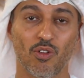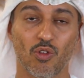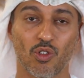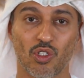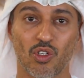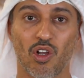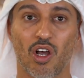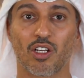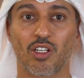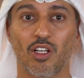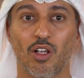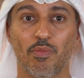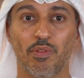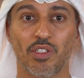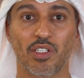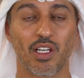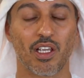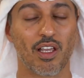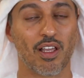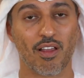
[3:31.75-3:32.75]
to
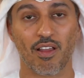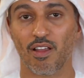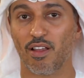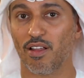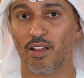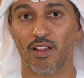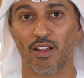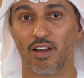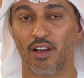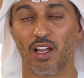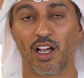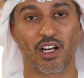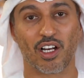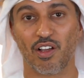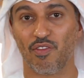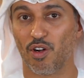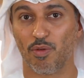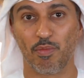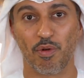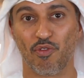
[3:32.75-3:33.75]
startups like
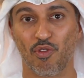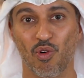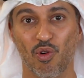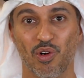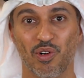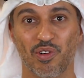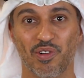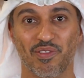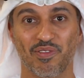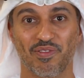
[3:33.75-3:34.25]
never before.